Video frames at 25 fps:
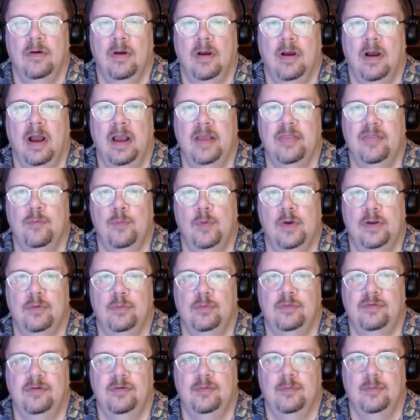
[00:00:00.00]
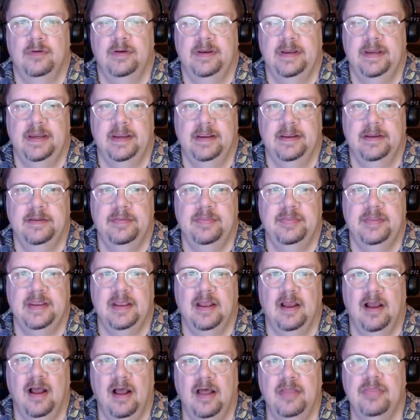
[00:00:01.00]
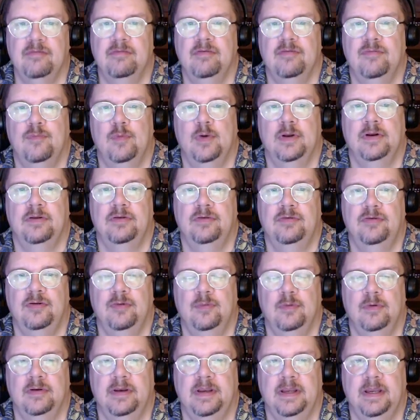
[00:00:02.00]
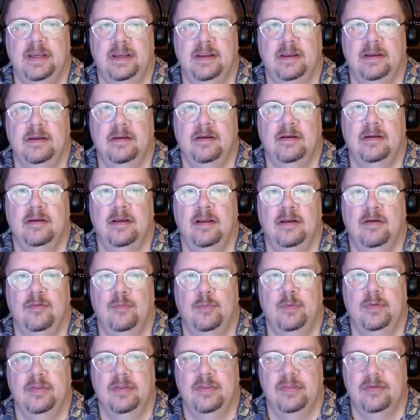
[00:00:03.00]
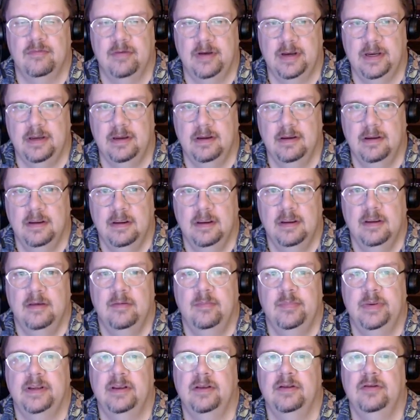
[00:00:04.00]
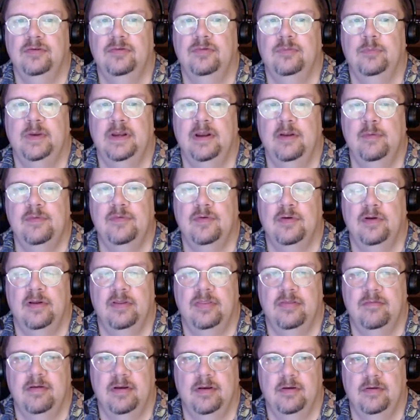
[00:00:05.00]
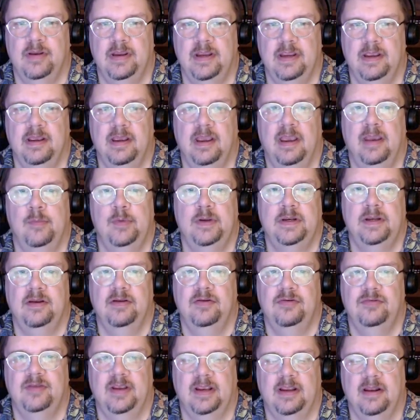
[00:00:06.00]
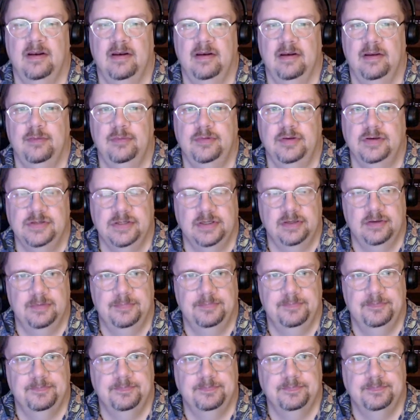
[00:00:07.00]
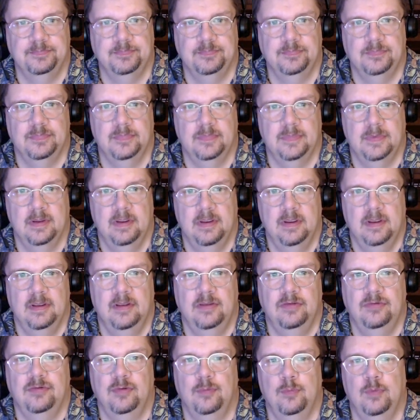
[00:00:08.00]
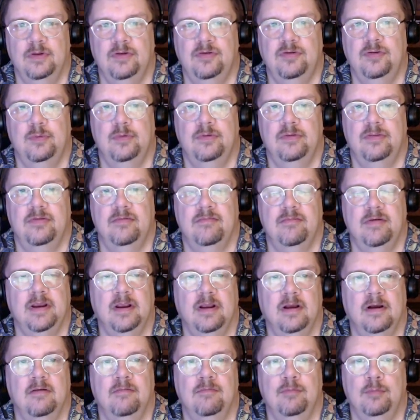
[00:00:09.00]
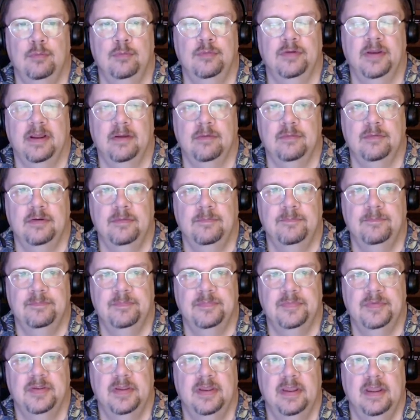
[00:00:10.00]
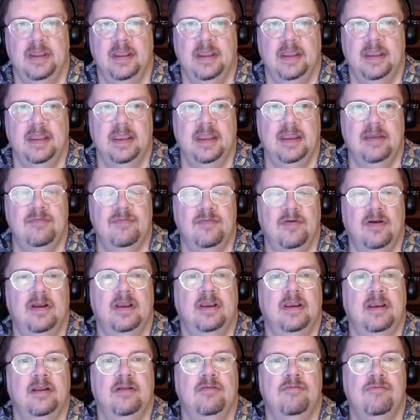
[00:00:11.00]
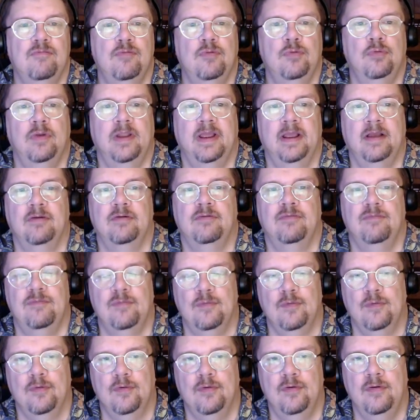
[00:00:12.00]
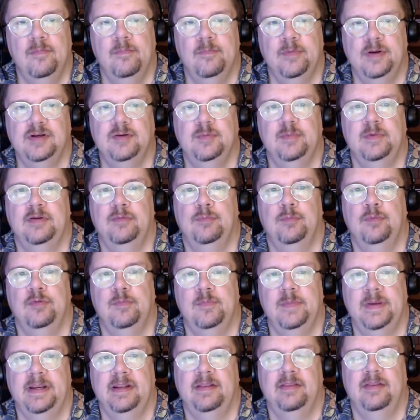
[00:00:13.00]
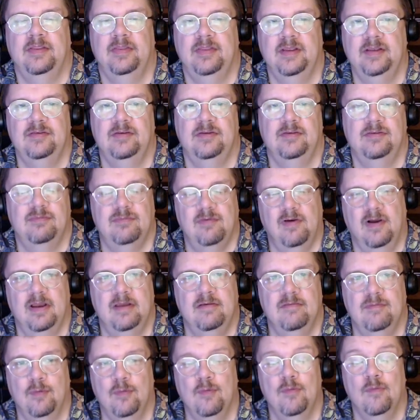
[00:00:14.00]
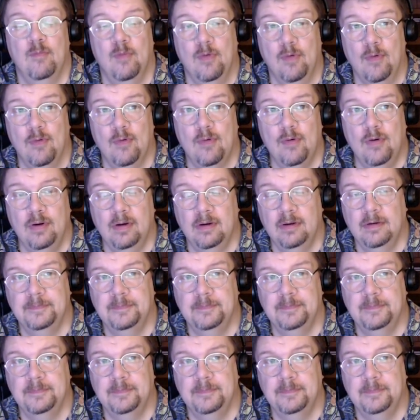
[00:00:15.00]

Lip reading: either 1 or 2 on here, the other of 1 and 2 on here, along with a 3, because we know we've got a 3 on here and we need a second low digit. So 1, 2, and 3 are ruled out. If I can rule out 4, which would mean that this is 5 or more,